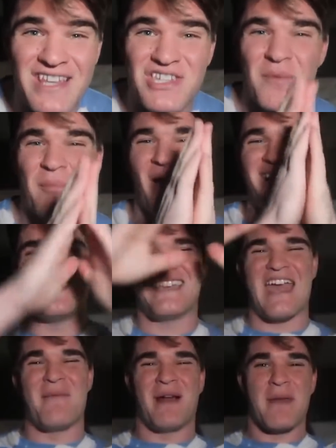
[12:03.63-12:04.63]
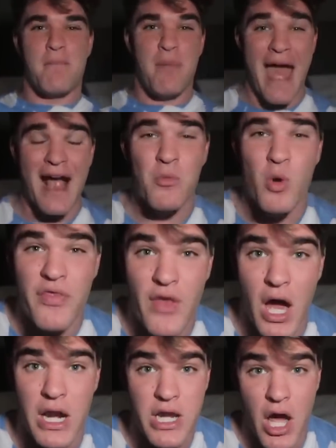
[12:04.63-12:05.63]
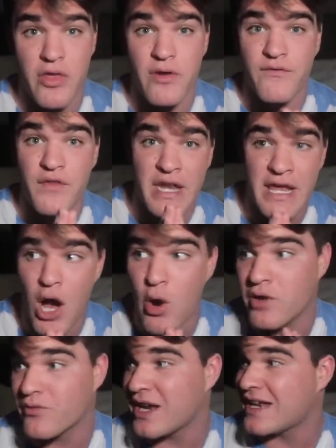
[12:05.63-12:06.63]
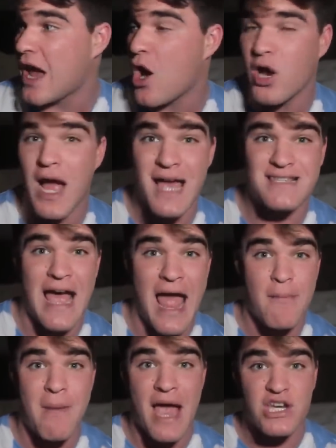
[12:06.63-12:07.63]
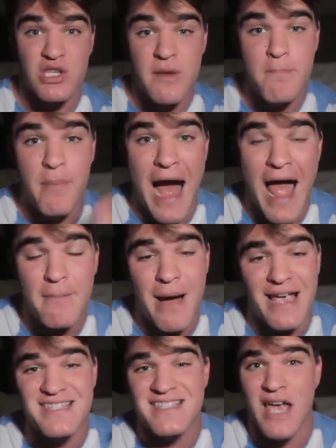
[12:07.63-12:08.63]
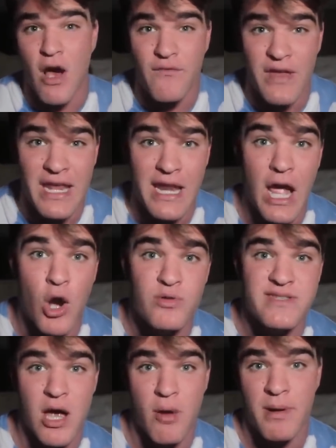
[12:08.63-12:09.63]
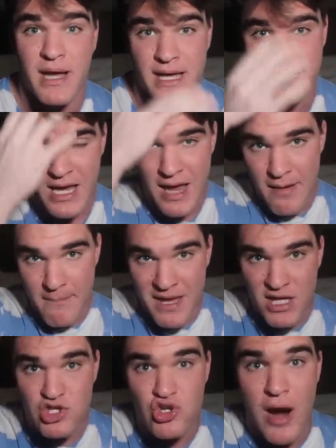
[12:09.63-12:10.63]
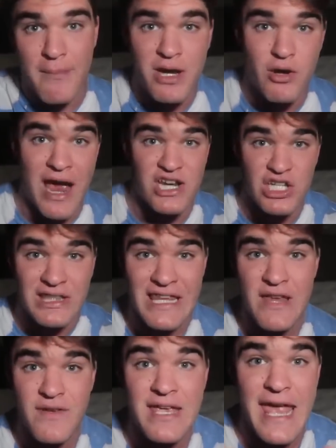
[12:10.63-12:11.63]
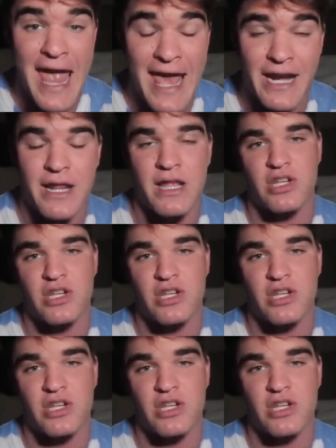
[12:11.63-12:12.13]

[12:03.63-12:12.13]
It's your boy DK Money back with another video. And right now, guys, I am actually by myself in a hotel because me and Stromedy are actually leaving Canada.